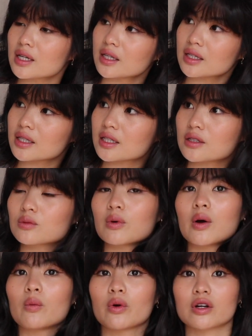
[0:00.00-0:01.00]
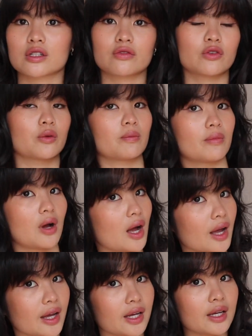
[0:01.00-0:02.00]
and it is what works for
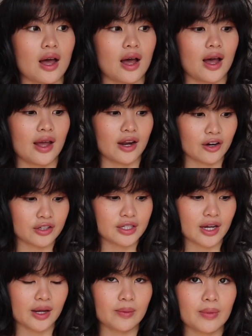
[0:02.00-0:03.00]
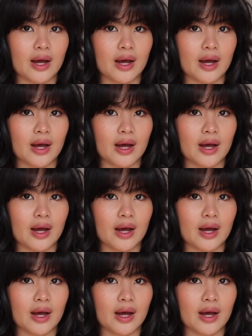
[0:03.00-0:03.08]
my hair type.